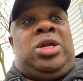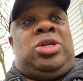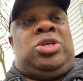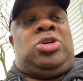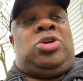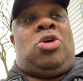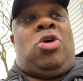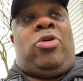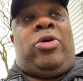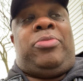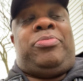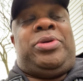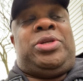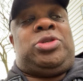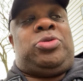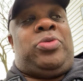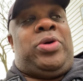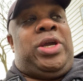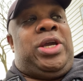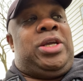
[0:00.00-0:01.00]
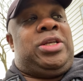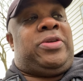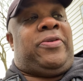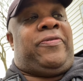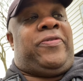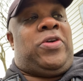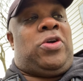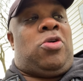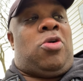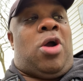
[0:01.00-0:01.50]
you go in between to
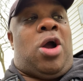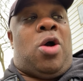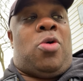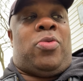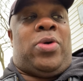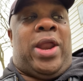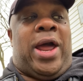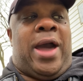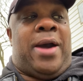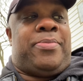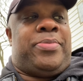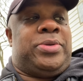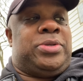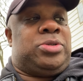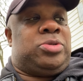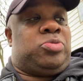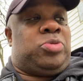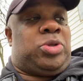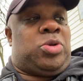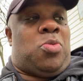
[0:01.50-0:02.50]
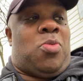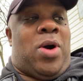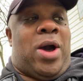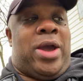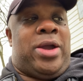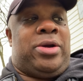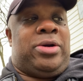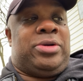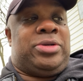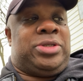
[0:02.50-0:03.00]
figure out what happens with the
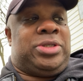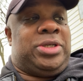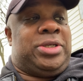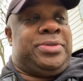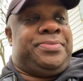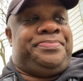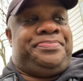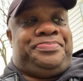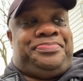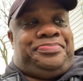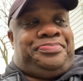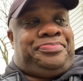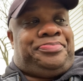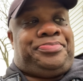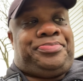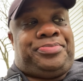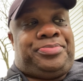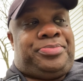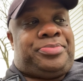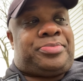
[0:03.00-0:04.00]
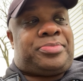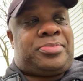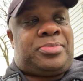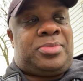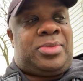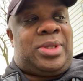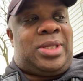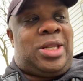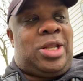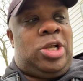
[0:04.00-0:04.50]
wires, and
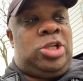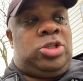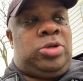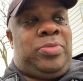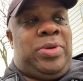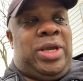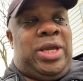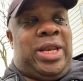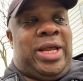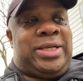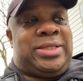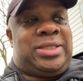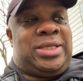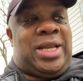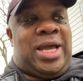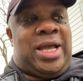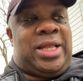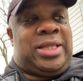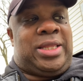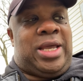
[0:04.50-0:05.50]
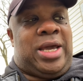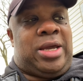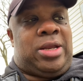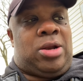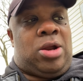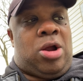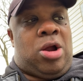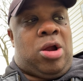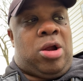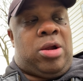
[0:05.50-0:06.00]
to me, that's not that
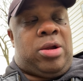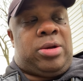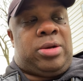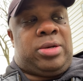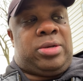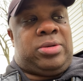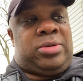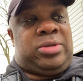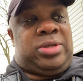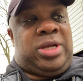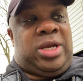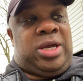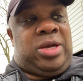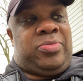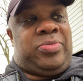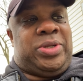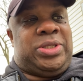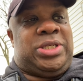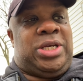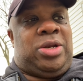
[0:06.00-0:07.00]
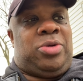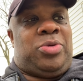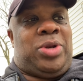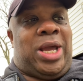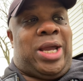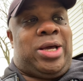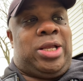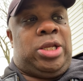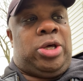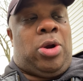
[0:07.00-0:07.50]
hard. But dealing with
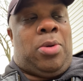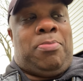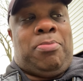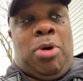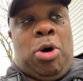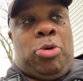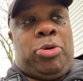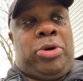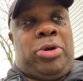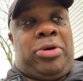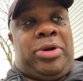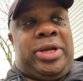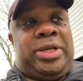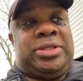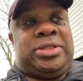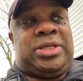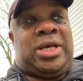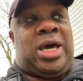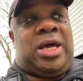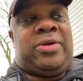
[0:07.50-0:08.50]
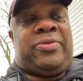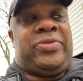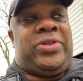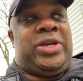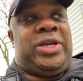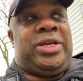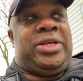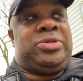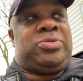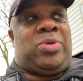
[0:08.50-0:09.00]
like a little motor inside of
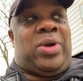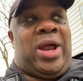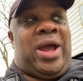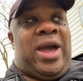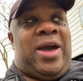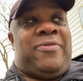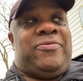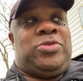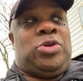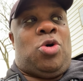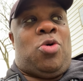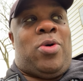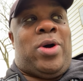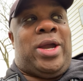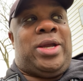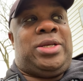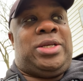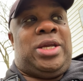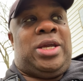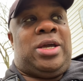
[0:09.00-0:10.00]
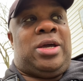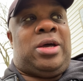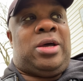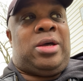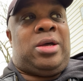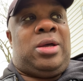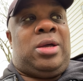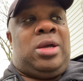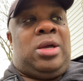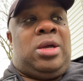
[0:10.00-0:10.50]
these, what I have no idea,